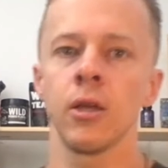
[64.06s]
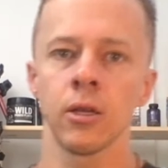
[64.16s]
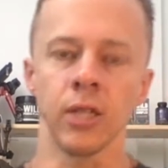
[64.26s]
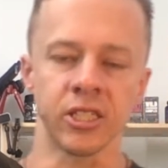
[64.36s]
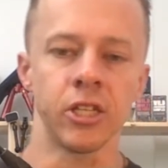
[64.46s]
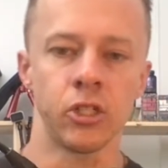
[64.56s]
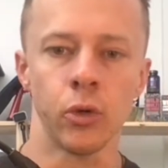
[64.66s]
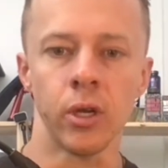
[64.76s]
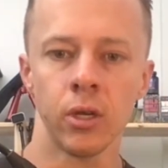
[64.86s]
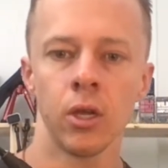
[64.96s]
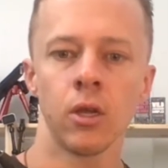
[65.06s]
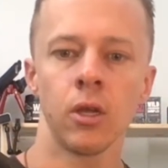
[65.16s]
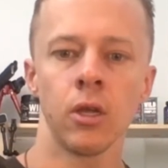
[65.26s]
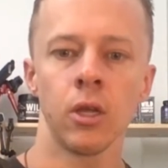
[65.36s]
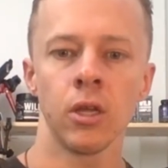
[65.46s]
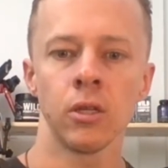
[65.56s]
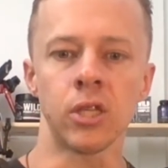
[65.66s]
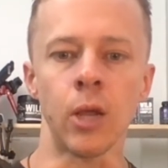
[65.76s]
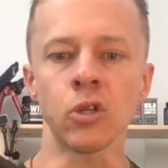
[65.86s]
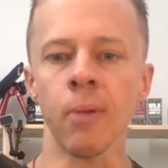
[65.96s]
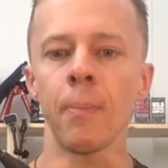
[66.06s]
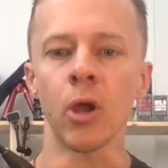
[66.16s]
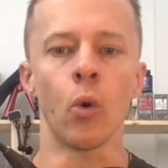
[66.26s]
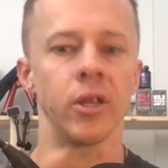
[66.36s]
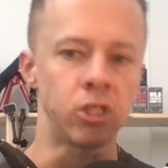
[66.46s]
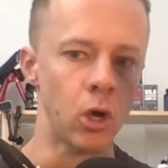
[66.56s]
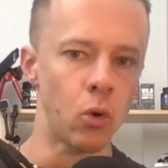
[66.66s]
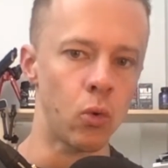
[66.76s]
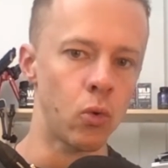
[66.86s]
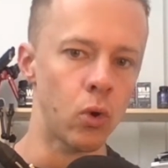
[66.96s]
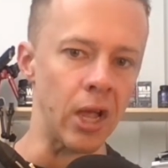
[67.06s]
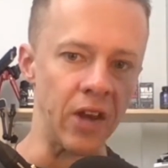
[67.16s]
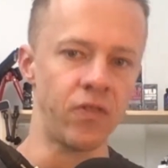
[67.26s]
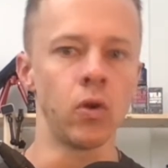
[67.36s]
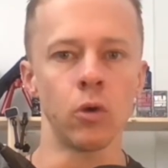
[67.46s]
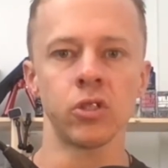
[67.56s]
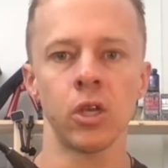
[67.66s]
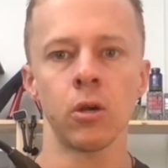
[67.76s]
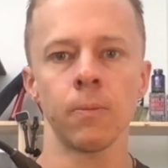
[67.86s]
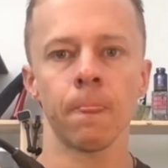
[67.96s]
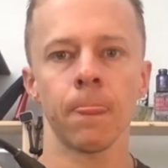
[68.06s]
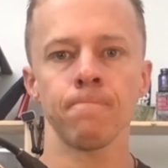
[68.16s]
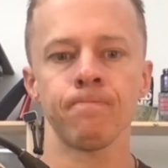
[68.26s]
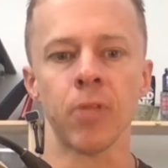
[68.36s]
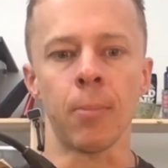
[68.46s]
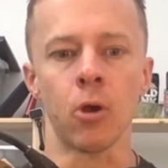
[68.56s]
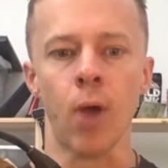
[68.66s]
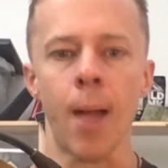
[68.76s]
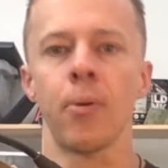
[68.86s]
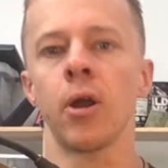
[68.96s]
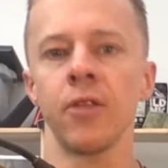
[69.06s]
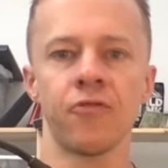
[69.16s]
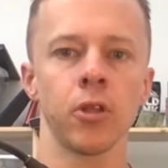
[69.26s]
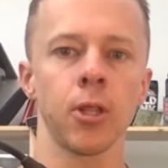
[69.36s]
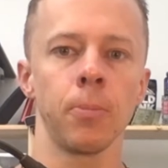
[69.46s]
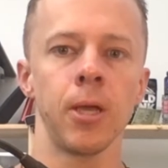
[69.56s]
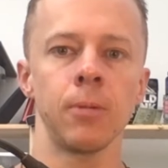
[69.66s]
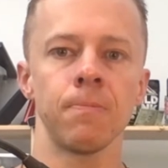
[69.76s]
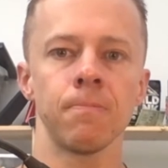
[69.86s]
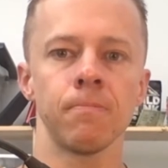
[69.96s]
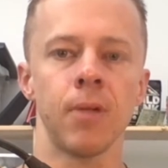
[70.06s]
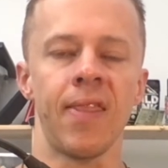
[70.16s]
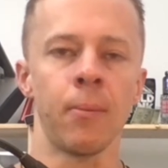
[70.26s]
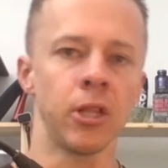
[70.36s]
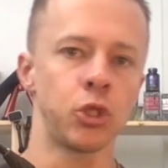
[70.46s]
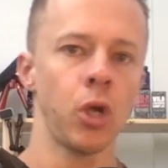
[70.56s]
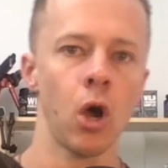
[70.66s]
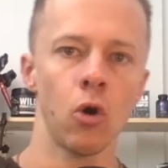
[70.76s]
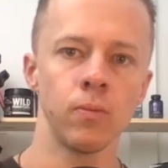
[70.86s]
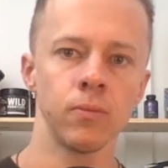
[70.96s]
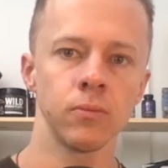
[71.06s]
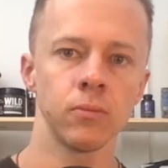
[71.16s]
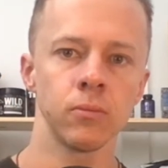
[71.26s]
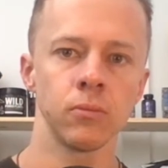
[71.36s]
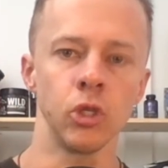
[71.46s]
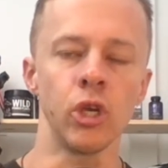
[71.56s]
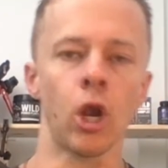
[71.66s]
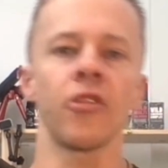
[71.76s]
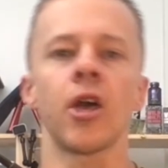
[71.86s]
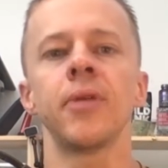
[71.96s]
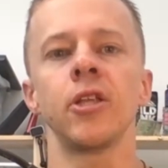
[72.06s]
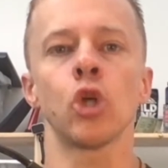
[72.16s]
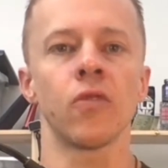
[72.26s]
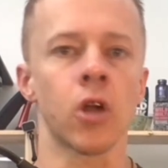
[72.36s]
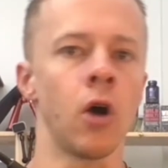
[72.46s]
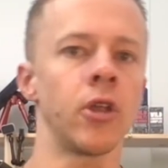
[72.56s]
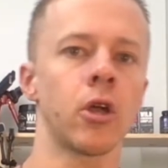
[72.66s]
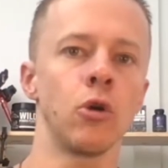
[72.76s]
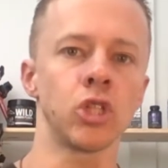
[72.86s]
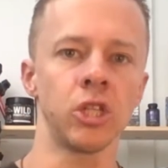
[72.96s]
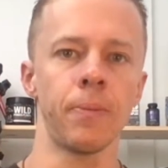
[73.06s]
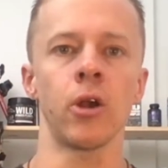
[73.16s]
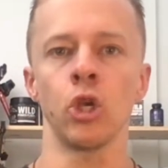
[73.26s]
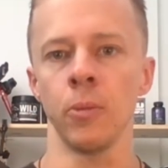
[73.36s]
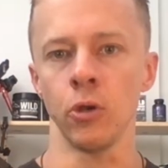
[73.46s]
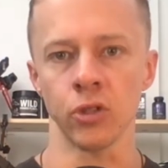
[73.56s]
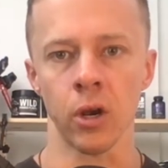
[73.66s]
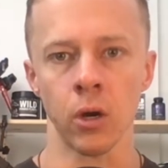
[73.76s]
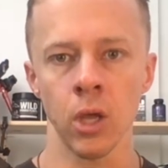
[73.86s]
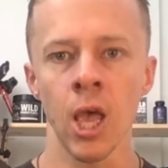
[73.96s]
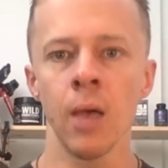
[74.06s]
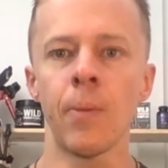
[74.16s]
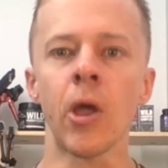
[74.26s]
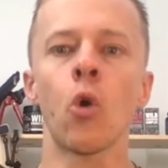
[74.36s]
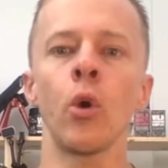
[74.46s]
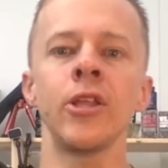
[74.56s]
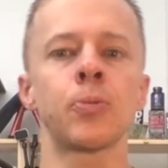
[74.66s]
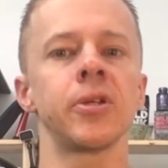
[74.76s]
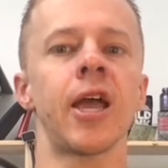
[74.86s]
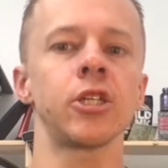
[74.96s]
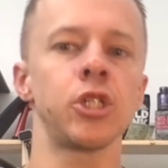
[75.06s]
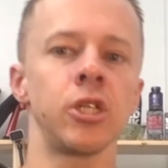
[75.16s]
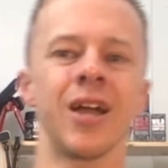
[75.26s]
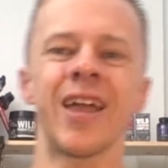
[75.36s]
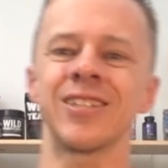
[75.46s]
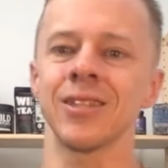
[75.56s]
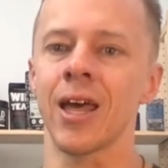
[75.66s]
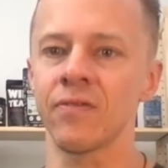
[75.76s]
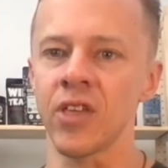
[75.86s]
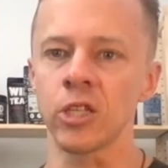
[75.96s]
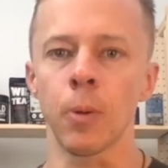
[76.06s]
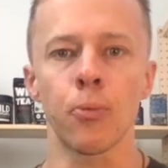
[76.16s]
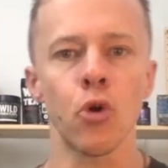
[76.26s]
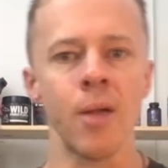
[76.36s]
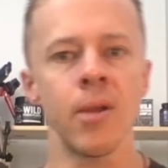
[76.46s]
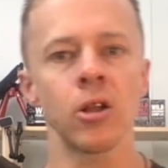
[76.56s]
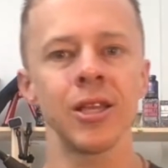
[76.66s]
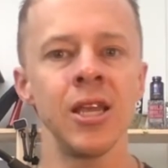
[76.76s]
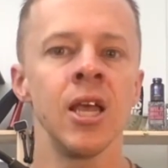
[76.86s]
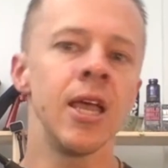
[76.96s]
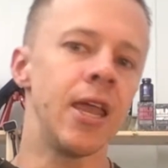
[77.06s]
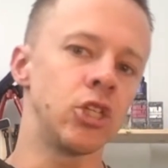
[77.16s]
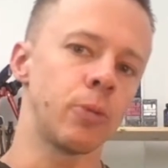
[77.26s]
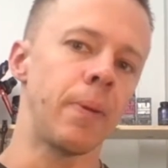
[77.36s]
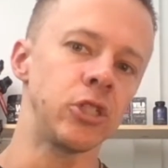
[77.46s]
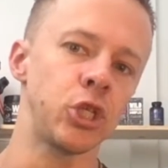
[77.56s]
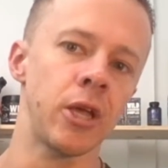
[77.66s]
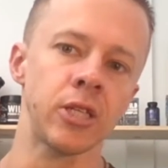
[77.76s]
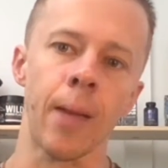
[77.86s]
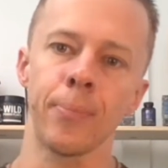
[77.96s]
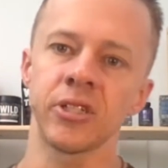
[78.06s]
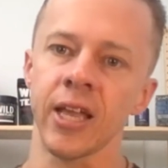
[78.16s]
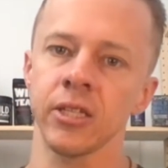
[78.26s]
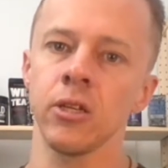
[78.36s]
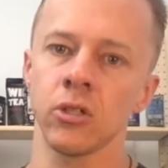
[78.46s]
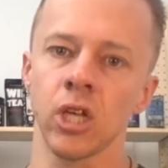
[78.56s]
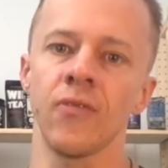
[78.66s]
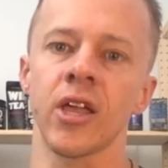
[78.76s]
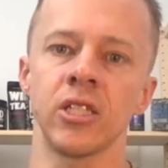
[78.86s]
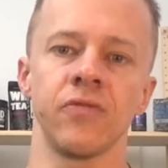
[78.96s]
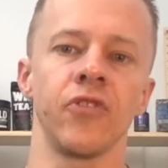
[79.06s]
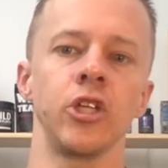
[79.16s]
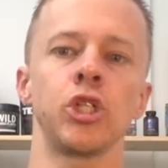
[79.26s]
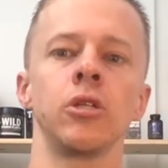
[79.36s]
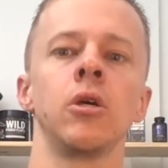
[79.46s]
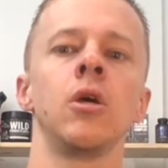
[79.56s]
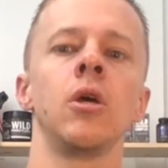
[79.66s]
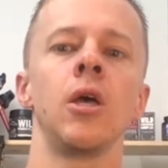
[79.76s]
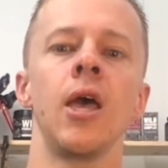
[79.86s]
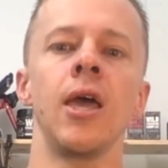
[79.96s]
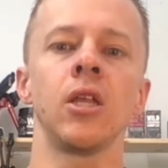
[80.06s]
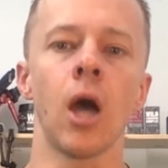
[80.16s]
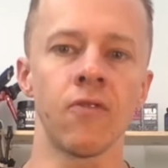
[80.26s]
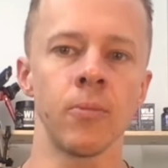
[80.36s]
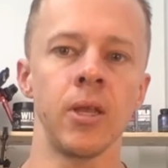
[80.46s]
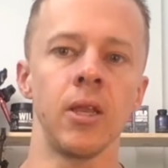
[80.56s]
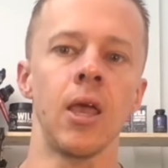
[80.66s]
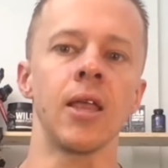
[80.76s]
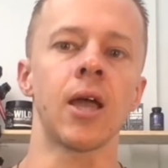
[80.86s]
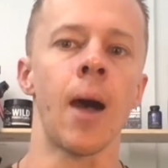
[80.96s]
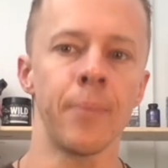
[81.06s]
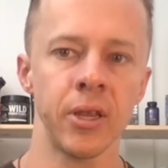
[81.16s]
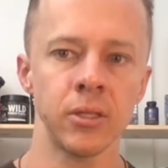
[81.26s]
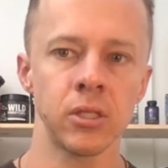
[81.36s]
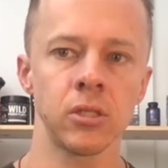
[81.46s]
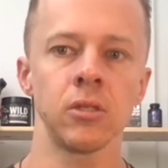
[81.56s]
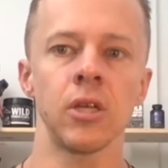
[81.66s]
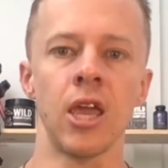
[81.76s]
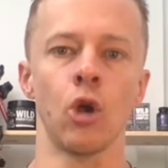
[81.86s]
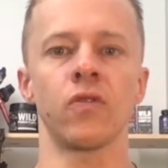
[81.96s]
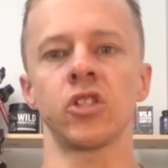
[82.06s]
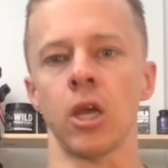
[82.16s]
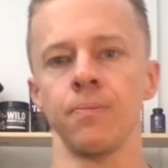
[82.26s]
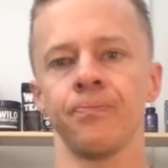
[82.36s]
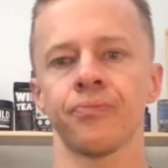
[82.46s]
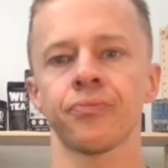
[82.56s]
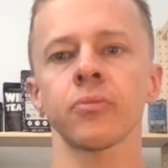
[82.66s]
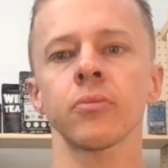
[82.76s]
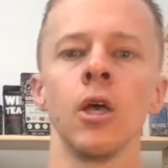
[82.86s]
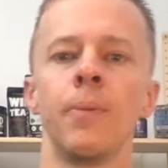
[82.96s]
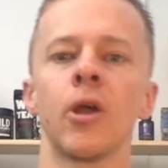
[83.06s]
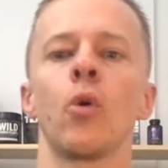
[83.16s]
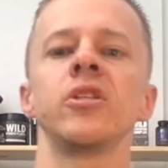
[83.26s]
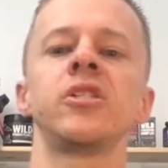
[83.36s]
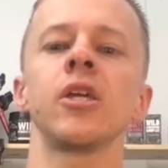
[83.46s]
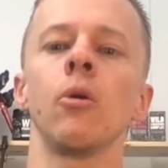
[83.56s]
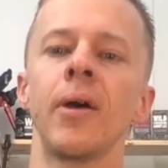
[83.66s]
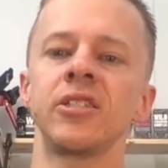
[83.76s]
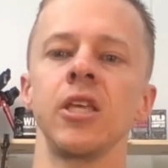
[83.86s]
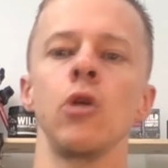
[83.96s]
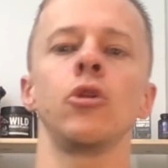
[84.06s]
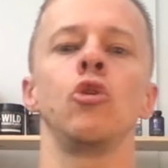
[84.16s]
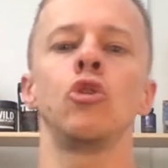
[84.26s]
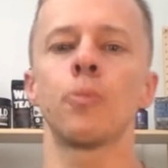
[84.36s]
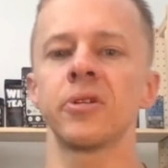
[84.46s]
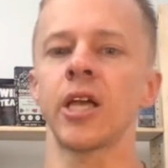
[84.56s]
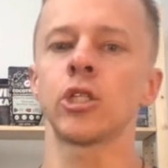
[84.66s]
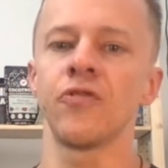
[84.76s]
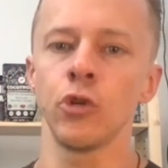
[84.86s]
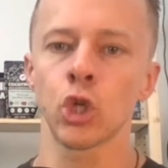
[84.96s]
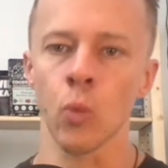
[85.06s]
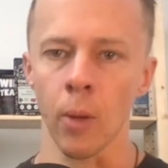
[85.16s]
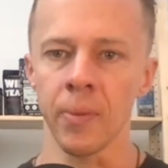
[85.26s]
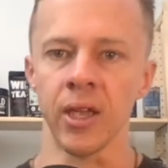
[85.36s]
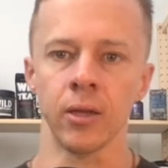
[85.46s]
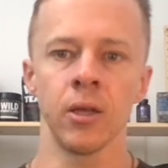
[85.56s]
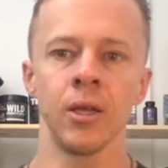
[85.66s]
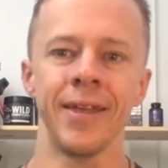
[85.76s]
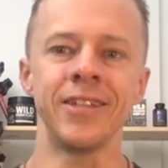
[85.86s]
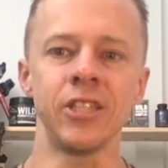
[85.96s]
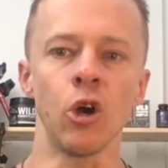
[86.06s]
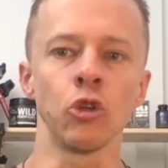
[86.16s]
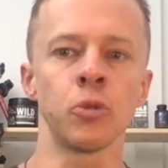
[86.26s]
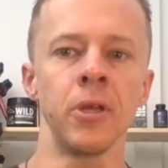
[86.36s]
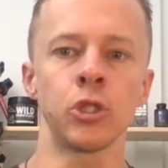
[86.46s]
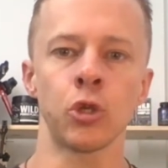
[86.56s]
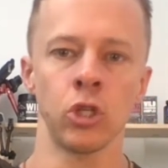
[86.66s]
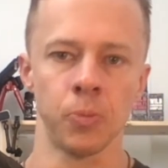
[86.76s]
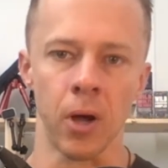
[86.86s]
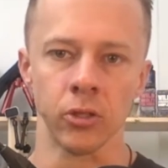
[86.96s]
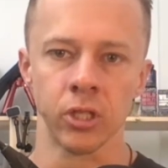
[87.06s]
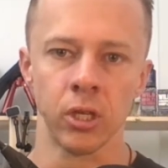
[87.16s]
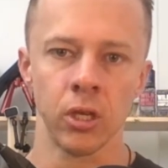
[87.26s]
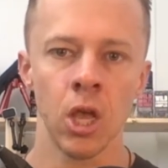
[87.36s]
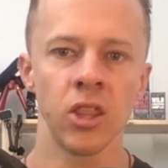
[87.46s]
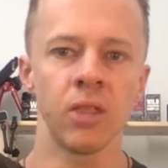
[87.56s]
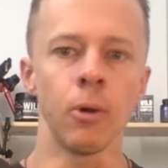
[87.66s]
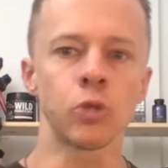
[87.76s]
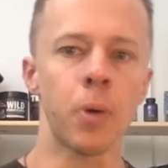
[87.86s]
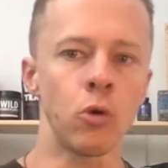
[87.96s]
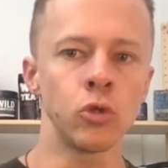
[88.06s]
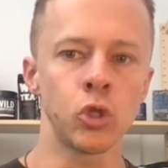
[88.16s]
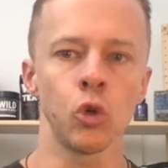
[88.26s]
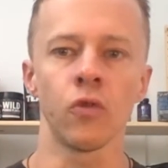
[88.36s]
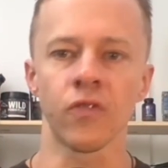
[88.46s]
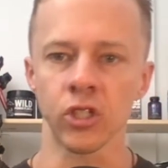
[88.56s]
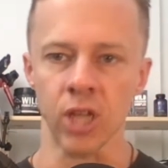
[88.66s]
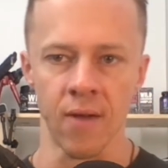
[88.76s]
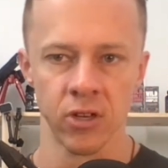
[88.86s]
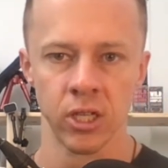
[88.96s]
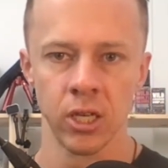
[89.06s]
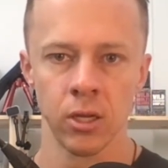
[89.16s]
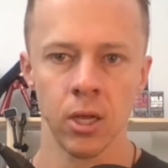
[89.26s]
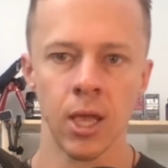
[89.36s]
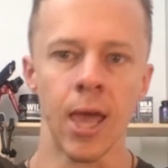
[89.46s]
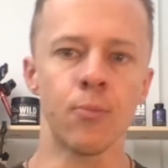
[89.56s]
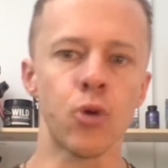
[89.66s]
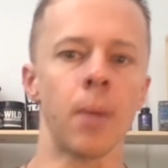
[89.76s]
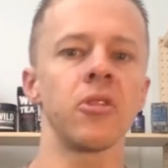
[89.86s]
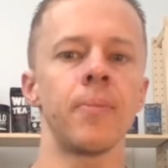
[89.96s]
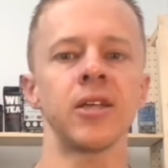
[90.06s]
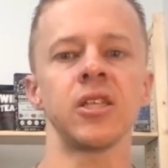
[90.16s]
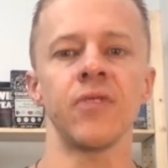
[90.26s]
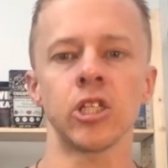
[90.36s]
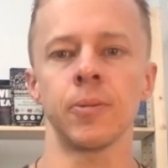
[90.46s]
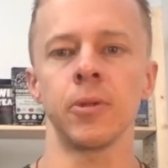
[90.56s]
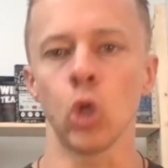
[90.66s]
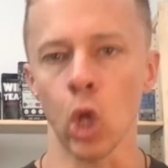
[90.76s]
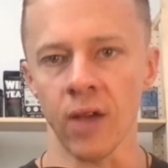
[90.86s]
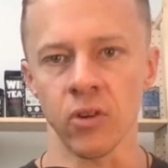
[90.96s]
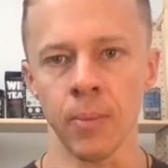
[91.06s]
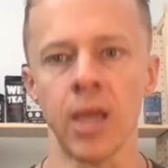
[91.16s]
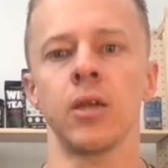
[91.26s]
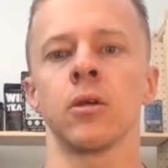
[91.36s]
Let's get to it. Today we're talking about Bitcoin. So I got a few notes here. I'm going to wrap on it for a little bit, and then I'm going to let you go. You can get all the updates over at colin.coach, get the Better Human newsletter. Bitcoin is protection against a lot of things, but primarily it is your best chance at protecting yourself against inflation and government incompetence and oversight. Bitcoin is the single best thing you can do to protect your future and well-being. It's the ultimate insurance policy, the most potent tool for sovereignty, and probably the best investment you'll ever make.